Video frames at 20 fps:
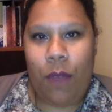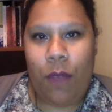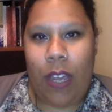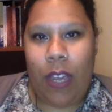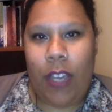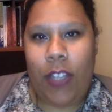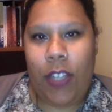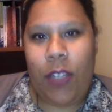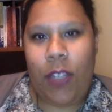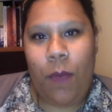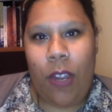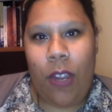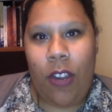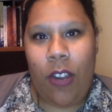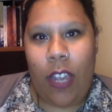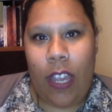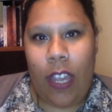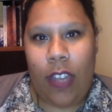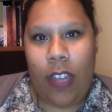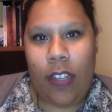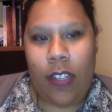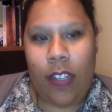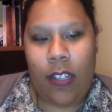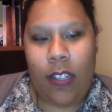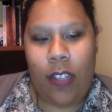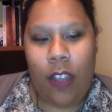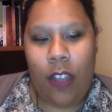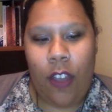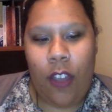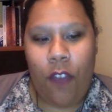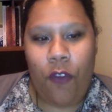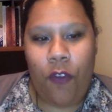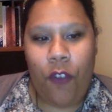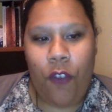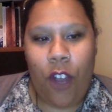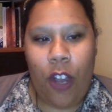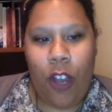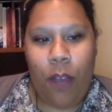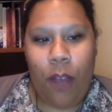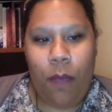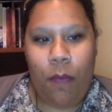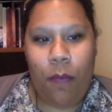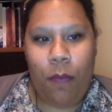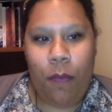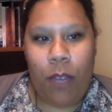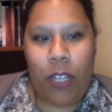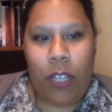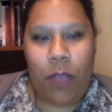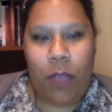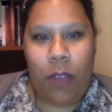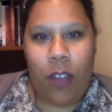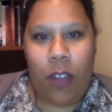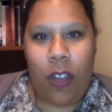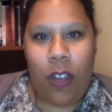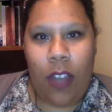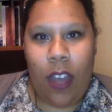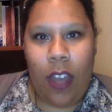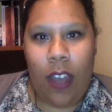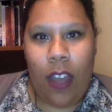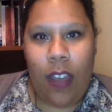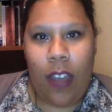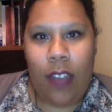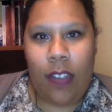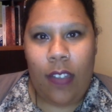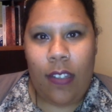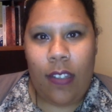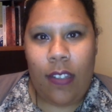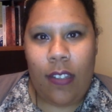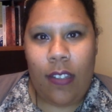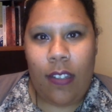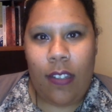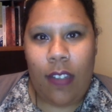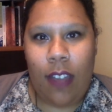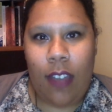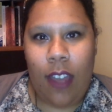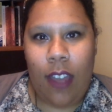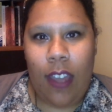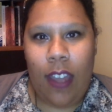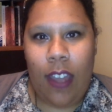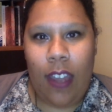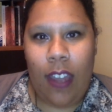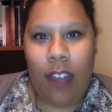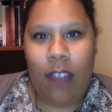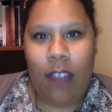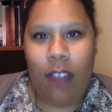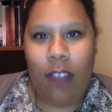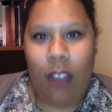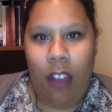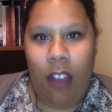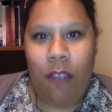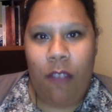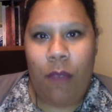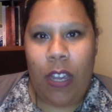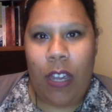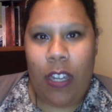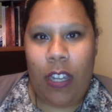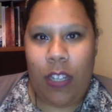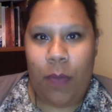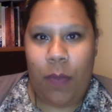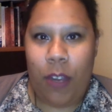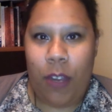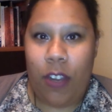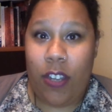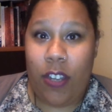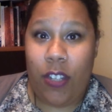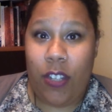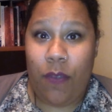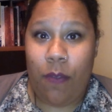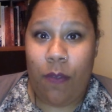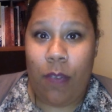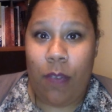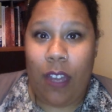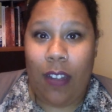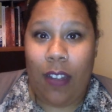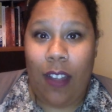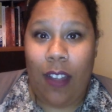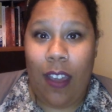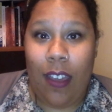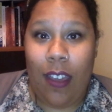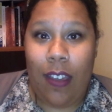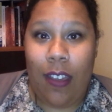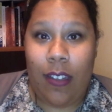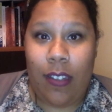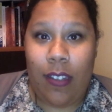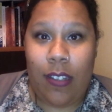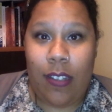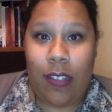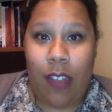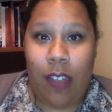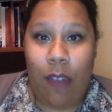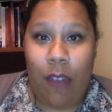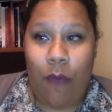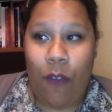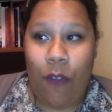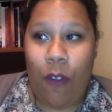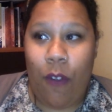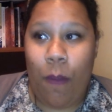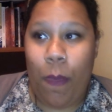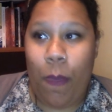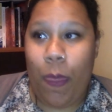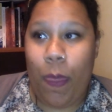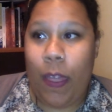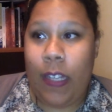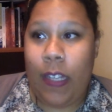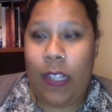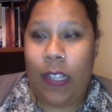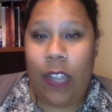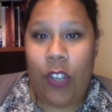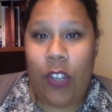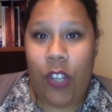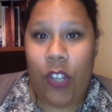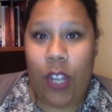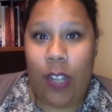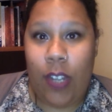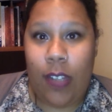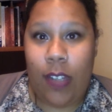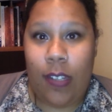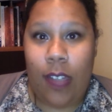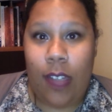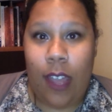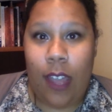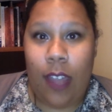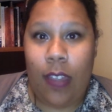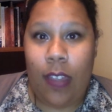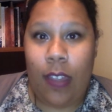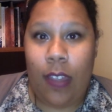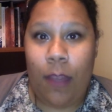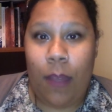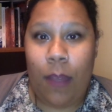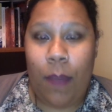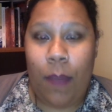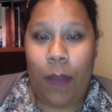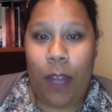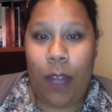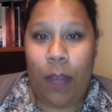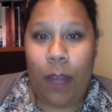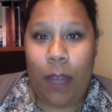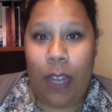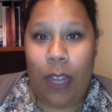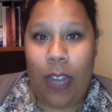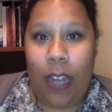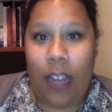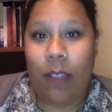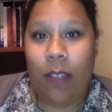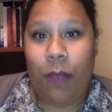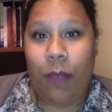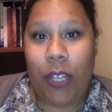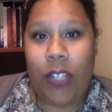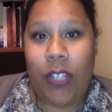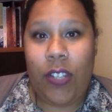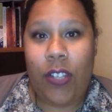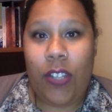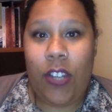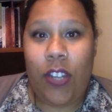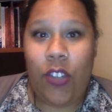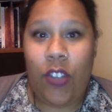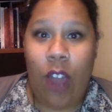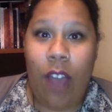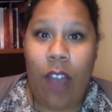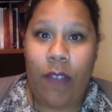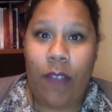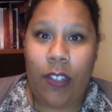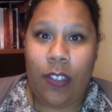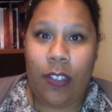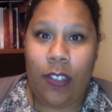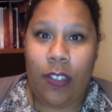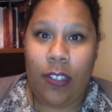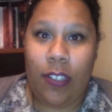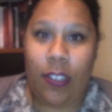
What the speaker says: my experience from my spirit guides, I gain a lot of my experience from my clients and from the sessions and the people I meet and the places I travel.